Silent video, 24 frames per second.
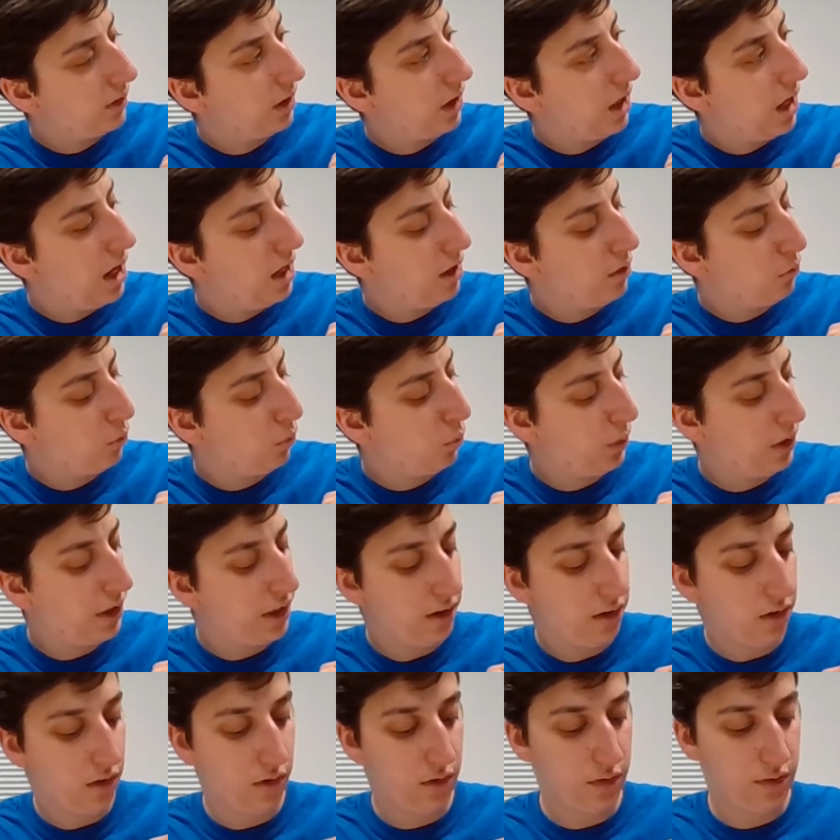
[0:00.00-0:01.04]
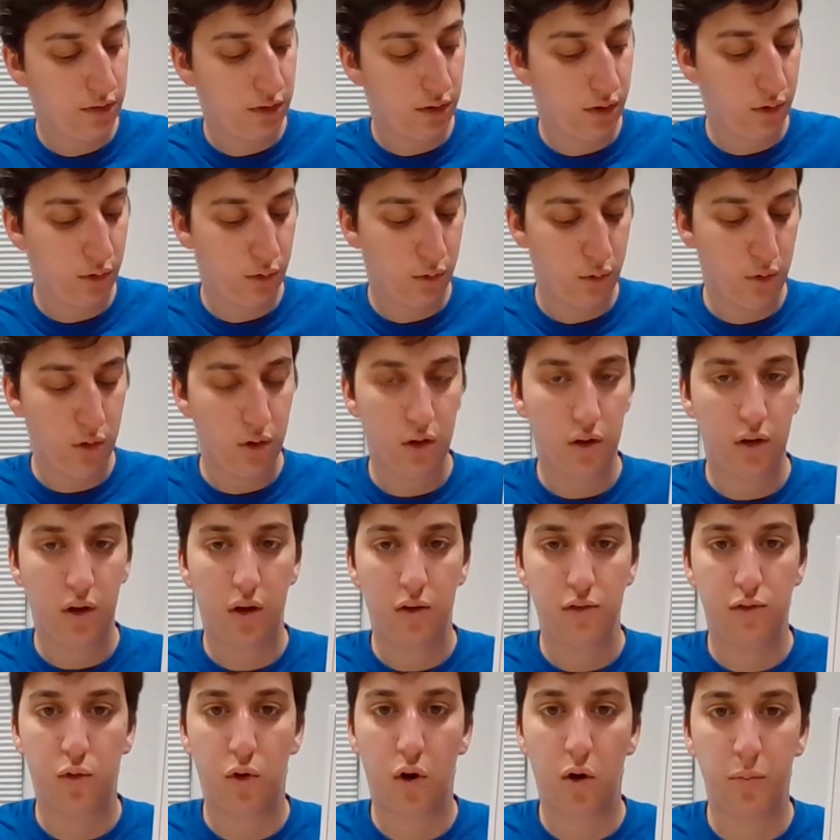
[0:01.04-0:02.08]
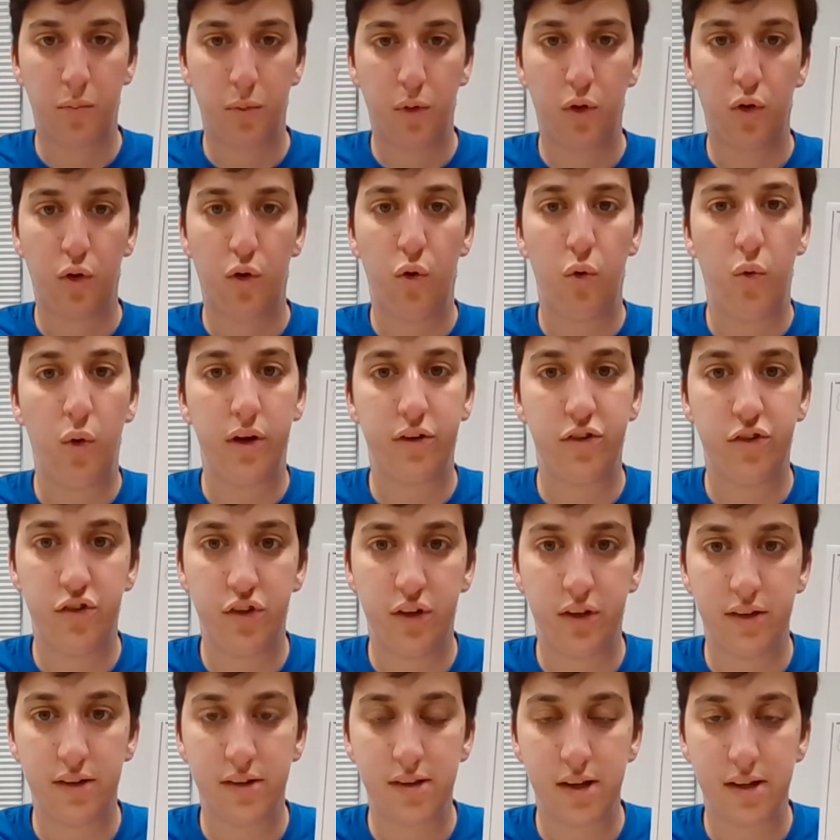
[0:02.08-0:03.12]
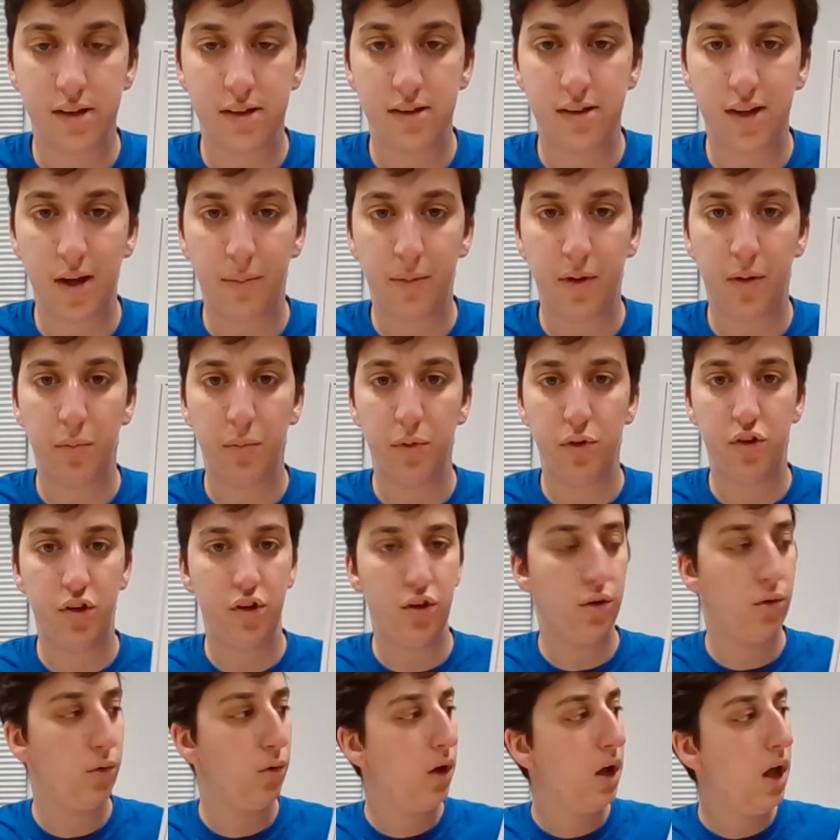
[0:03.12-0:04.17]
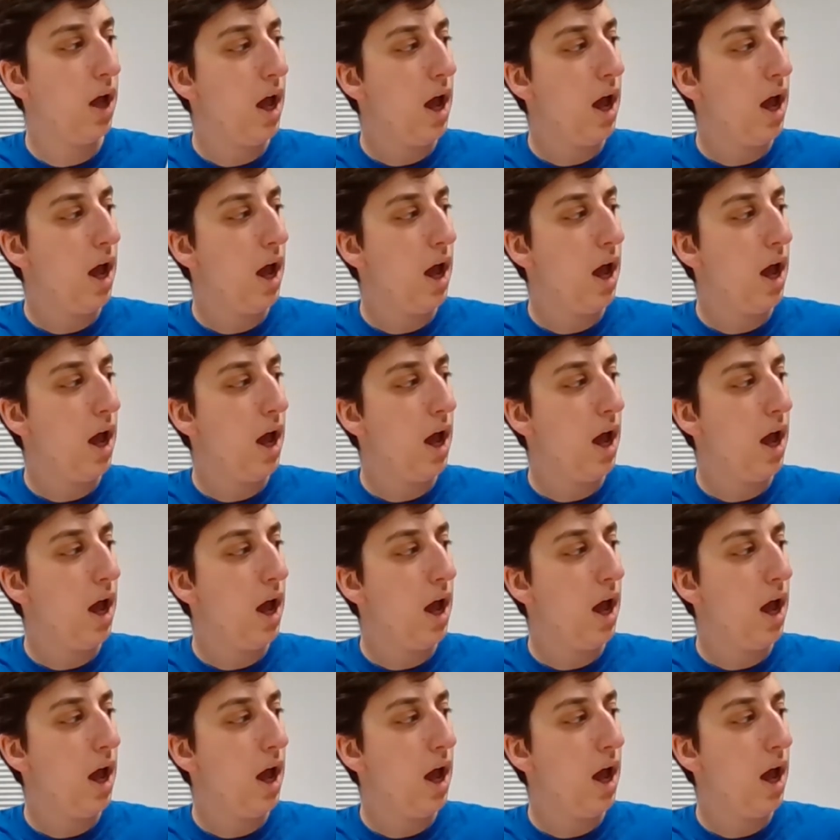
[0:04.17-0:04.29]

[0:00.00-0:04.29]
And we can also form questions. That's step number 2.